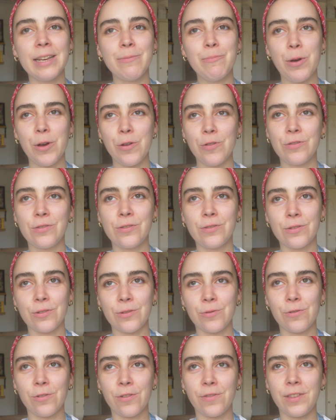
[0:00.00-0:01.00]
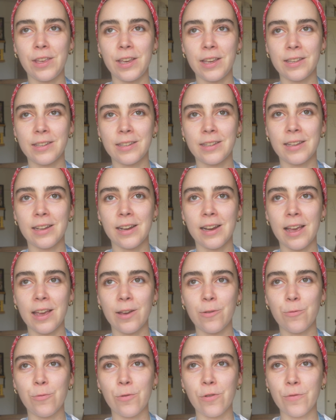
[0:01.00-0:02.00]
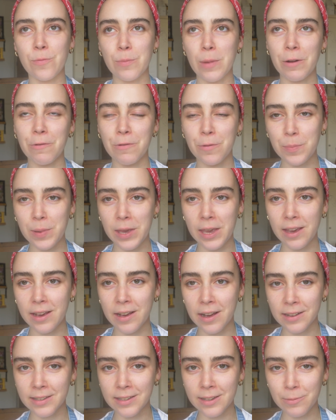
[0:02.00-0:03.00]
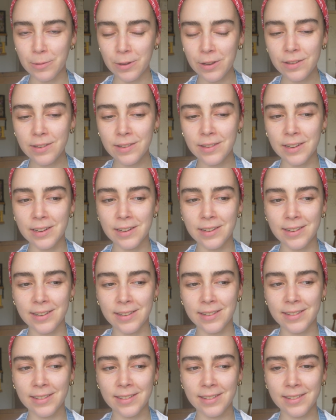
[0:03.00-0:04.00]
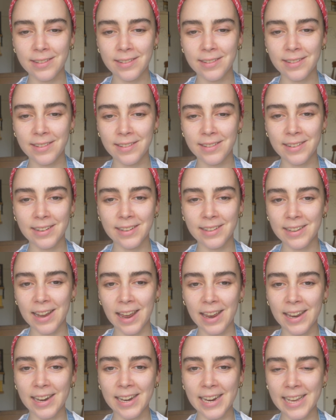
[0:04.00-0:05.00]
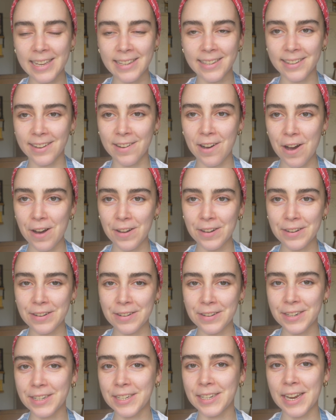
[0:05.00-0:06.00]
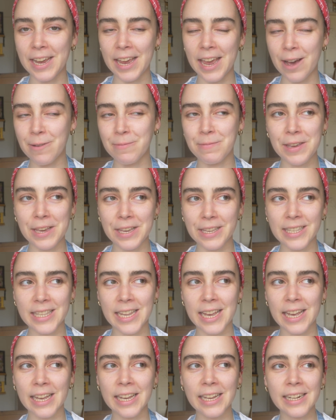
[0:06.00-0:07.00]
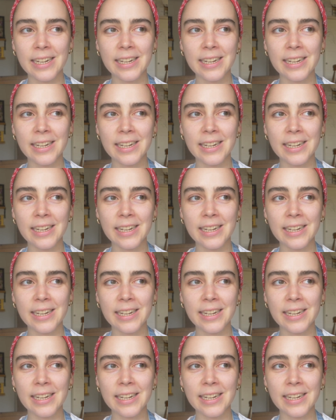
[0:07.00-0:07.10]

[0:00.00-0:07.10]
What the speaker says: post all of these to like all of my repeat customers and just as like an Easter card and just say Happy Easter,